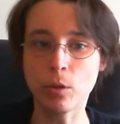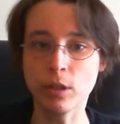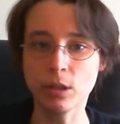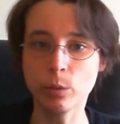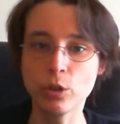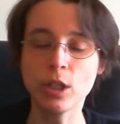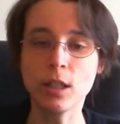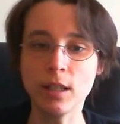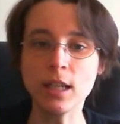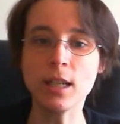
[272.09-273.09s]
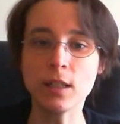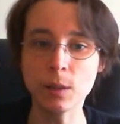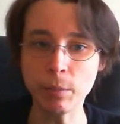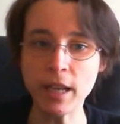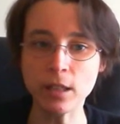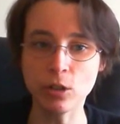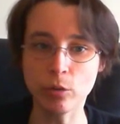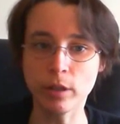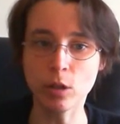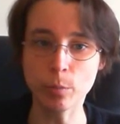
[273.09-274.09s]
points which you can then expend
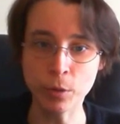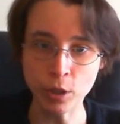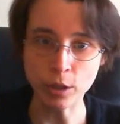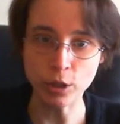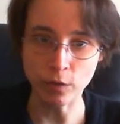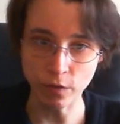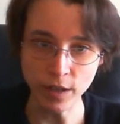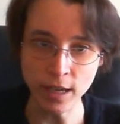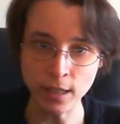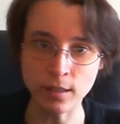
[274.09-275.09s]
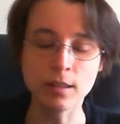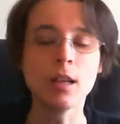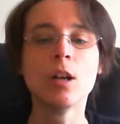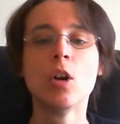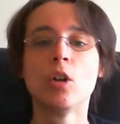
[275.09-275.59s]
during your production phase